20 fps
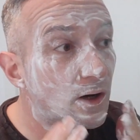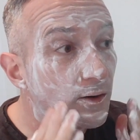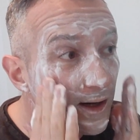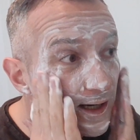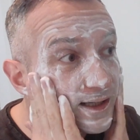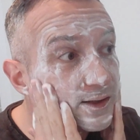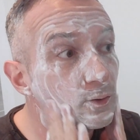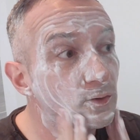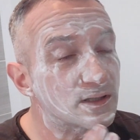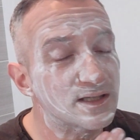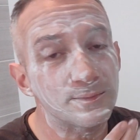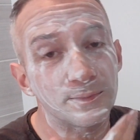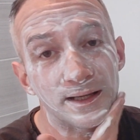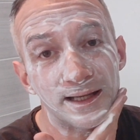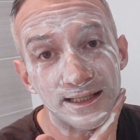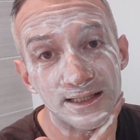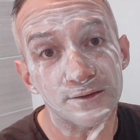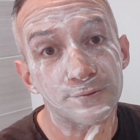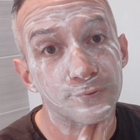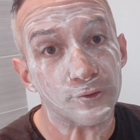any orders
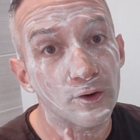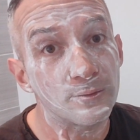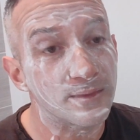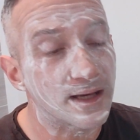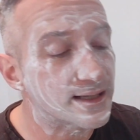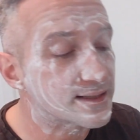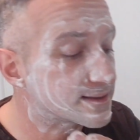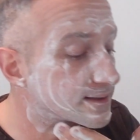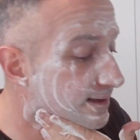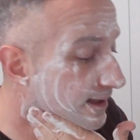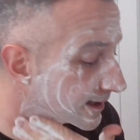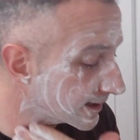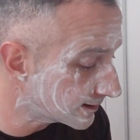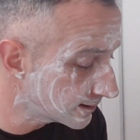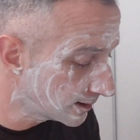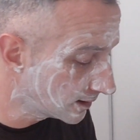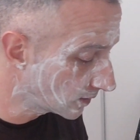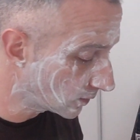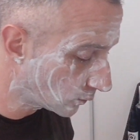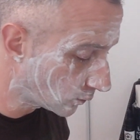placed from yesterday
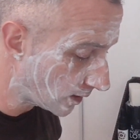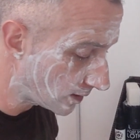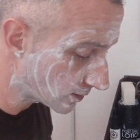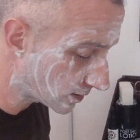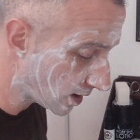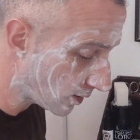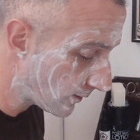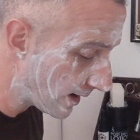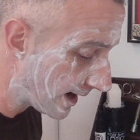won't go